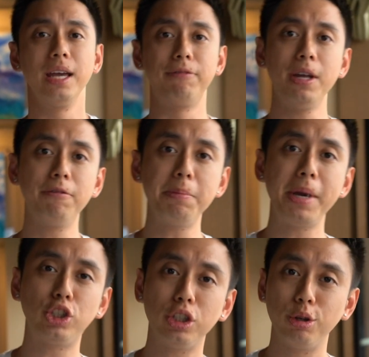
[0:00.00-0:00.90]
If
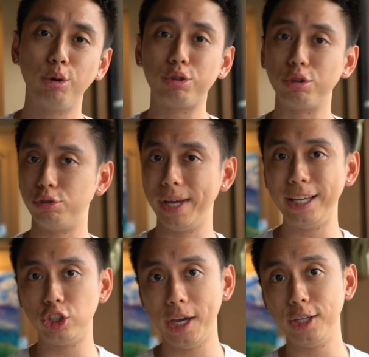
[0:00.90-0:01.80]
information alone could
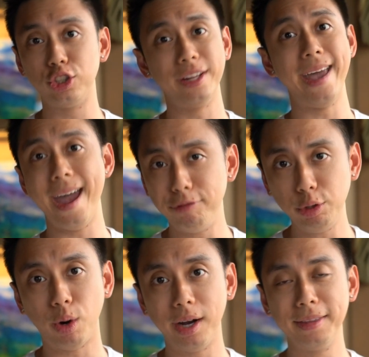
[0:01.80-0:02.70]
create change, then
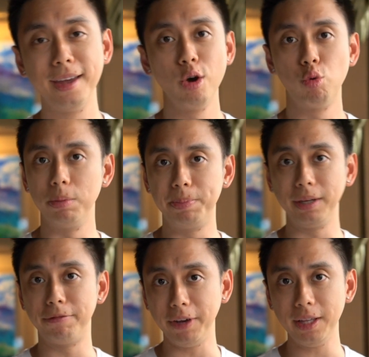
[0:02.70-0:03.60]
everyone would
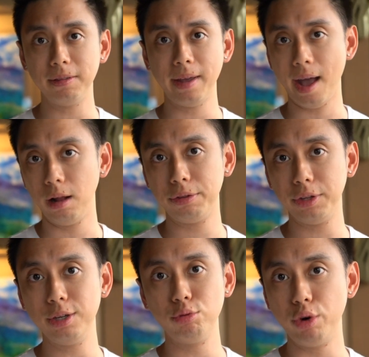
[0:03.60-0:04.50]
be fit,
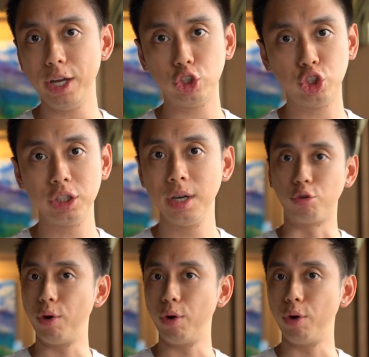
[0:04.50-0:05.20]
healthy, rich,